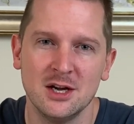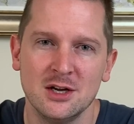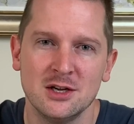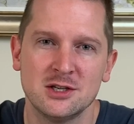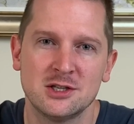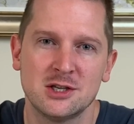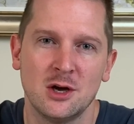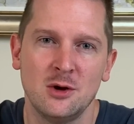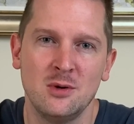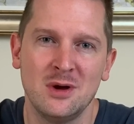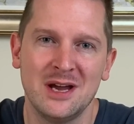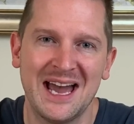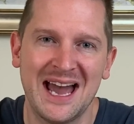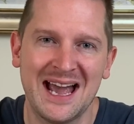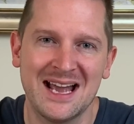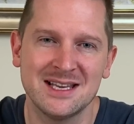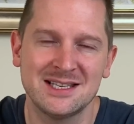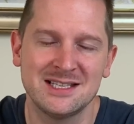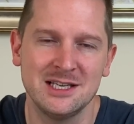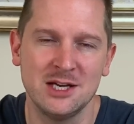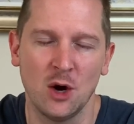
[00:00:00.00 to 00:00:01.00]
So
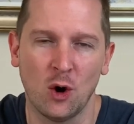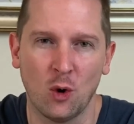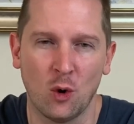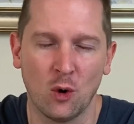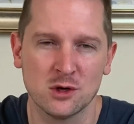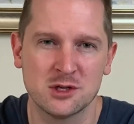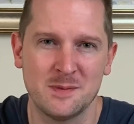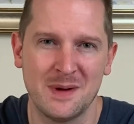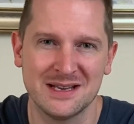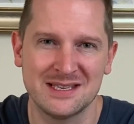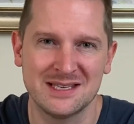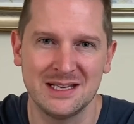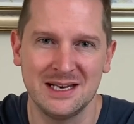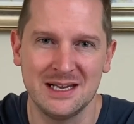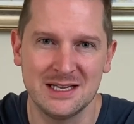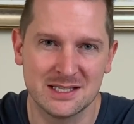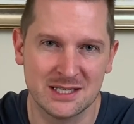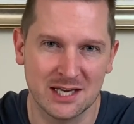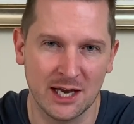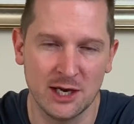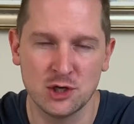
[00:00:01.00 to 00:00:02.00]
Etsy automatically
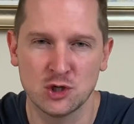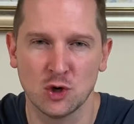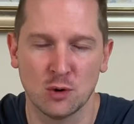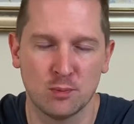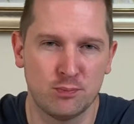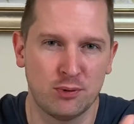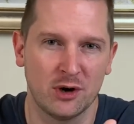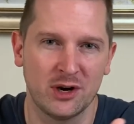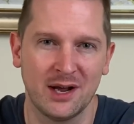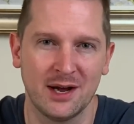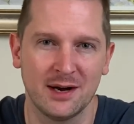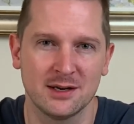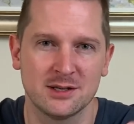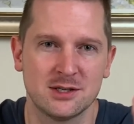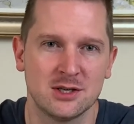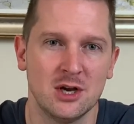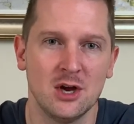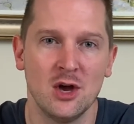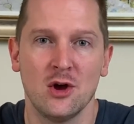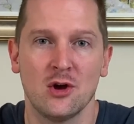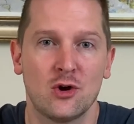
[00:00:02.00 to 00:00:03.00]
takes your products,